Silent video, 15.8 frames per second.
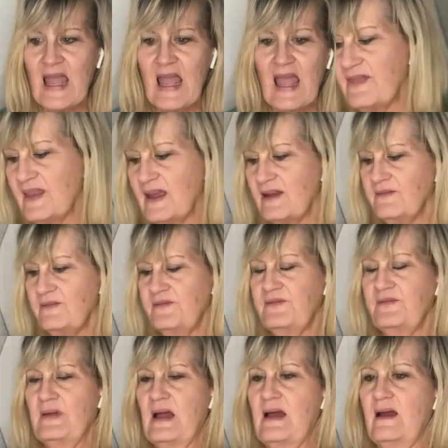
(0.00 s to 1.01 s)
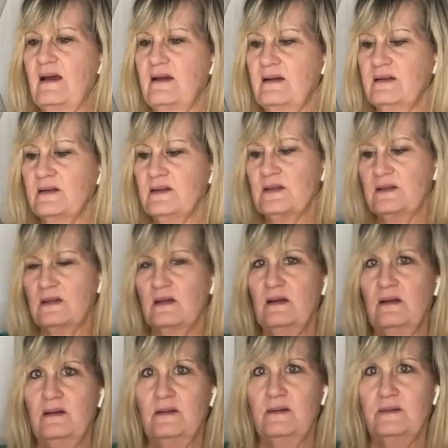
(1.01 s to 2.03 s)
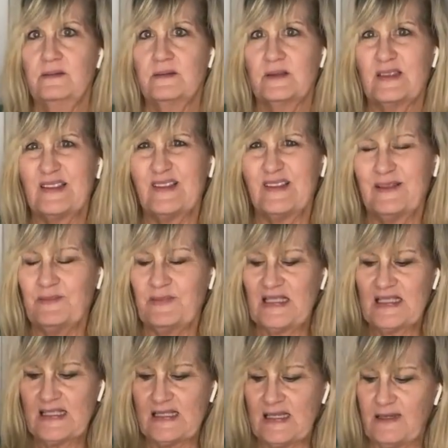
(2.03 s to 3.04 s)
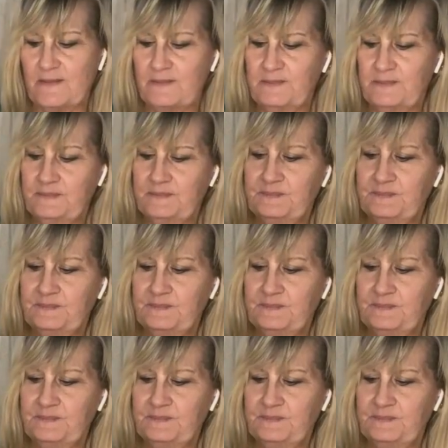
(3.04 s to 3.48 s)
And then, let me see.